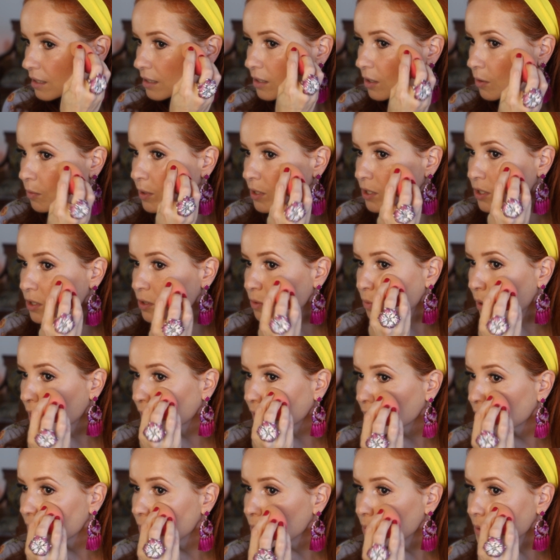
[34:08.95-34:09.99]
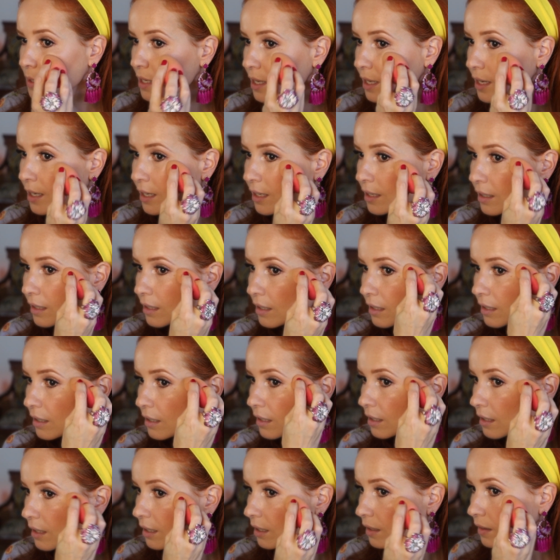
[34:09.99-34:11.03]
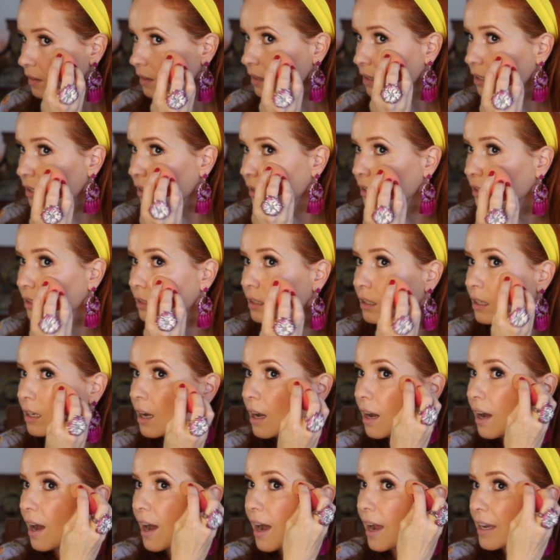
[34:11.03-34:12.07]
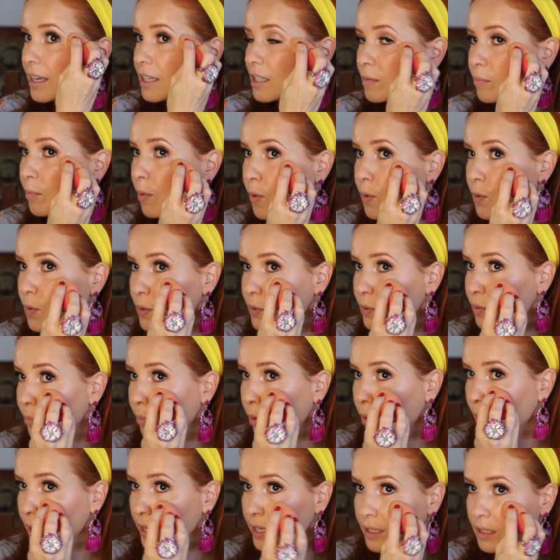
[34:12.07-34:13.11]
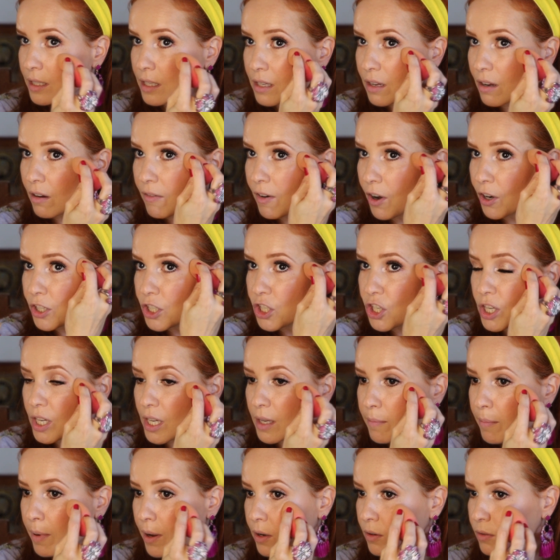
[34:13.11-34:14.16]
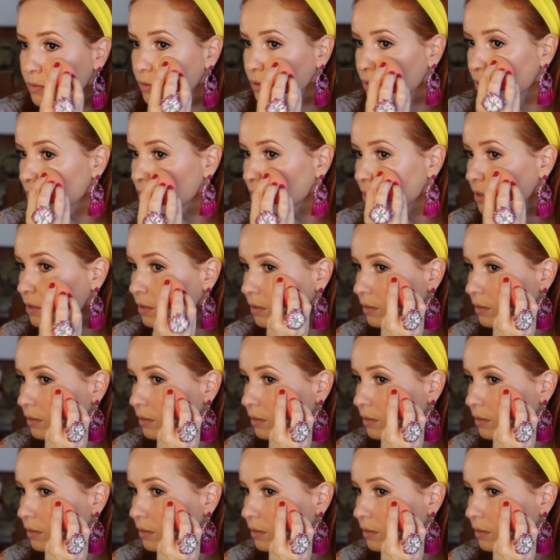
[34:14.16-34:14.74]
So we just want to use it in the highest points of our cheekbones.